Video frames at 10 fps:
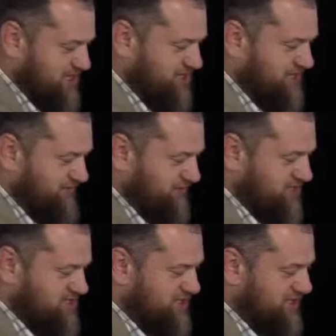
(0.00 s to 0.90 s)
is a
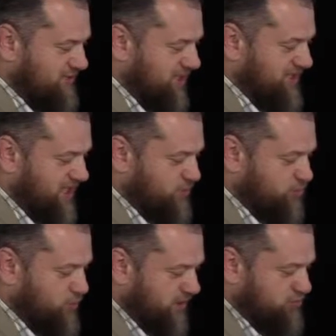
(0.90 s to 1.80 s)
difference in them. They are not
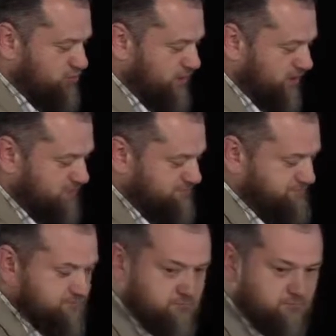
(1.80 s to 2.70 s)
one to one.
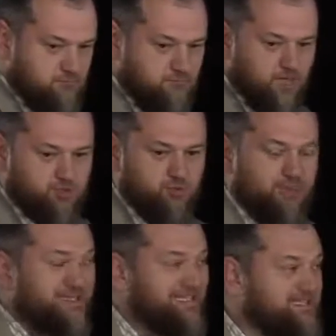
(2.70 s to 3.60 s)
So
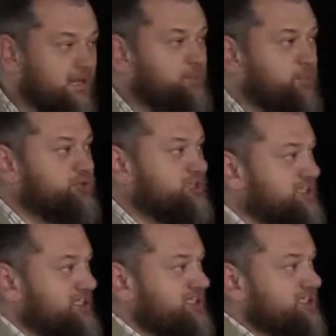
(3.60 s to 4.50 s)
when Islam puts
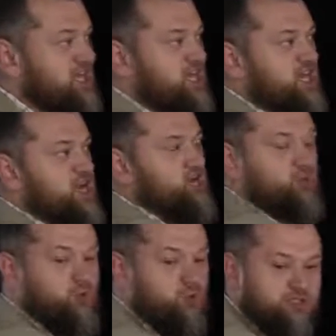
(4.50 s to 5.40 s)
these
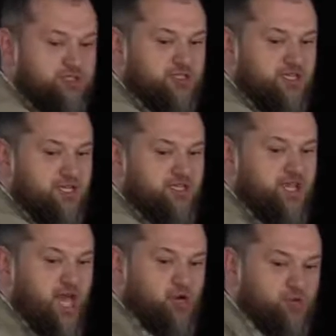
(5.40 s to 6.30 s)
rules,
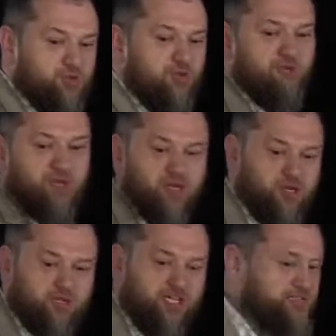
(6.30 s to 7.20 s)
they are rules of
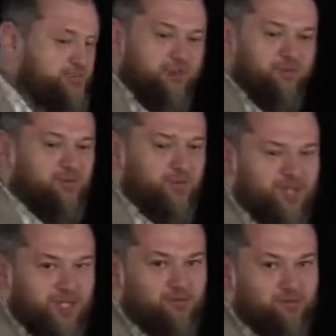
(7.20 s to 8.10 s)
miracle. These people,
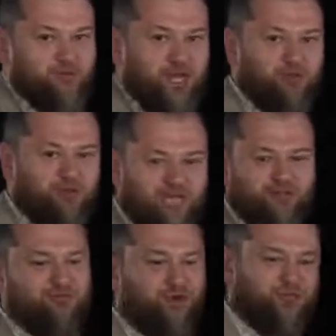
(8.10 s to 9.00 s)
when they
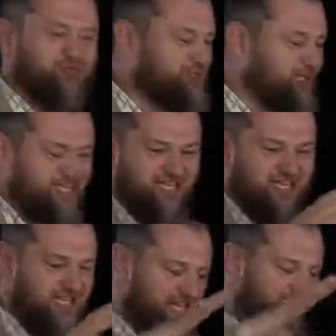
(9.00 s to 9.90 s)
regulate Wall Street,
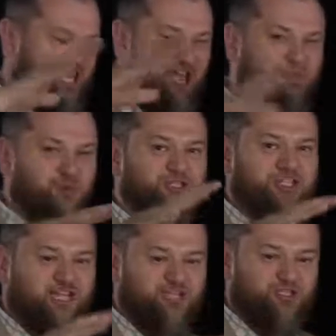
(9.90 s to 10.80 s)
and they have books
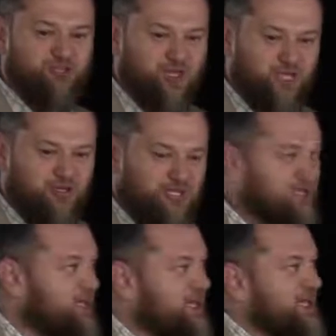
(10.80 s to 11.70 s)
like this to regulate,
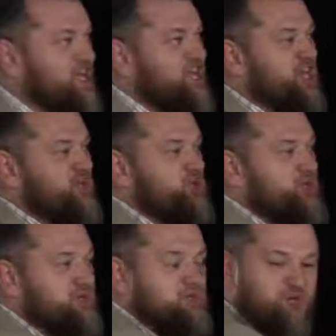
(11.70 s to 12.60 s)

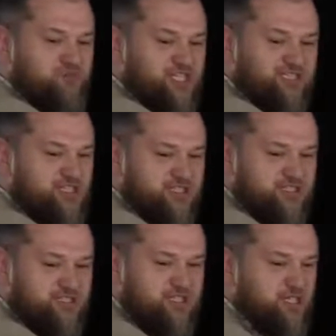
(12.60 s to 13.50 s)
you remove just
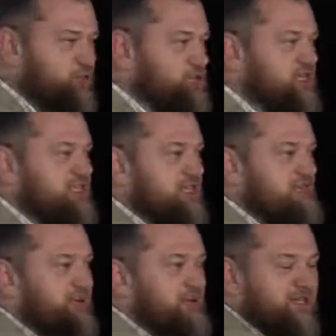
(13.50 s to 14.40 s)
this. You just
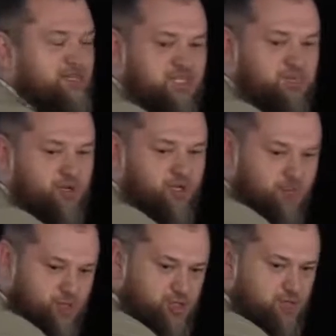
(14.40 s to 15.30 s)
implement this
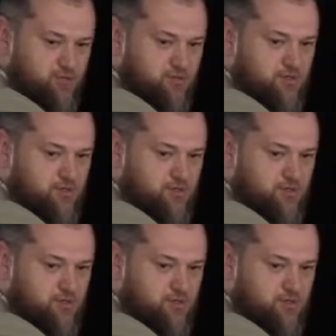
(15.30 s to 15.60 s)
prohibition.